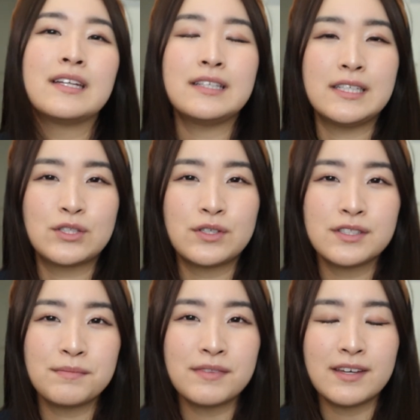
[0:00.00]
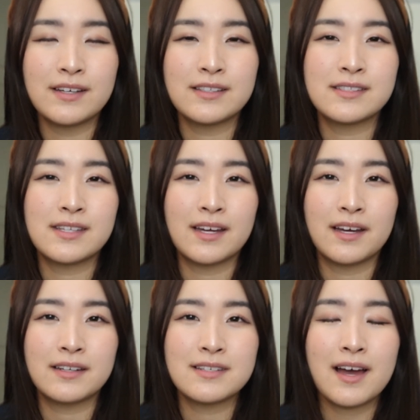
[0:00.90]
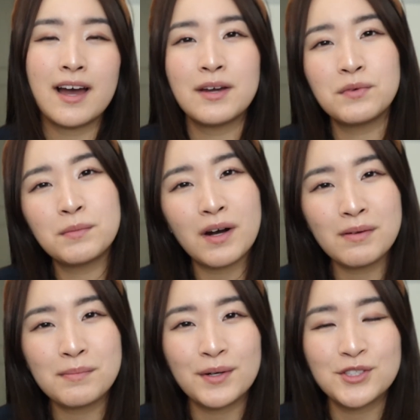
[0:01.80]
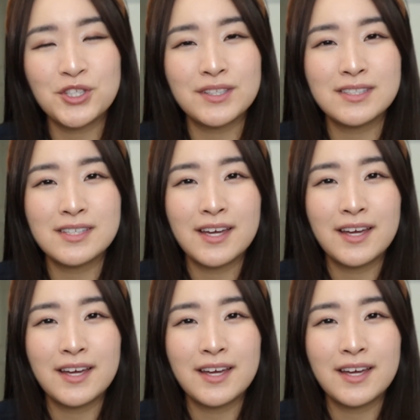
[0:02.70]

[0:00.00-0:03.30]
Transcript: these are some things that I would probably purchase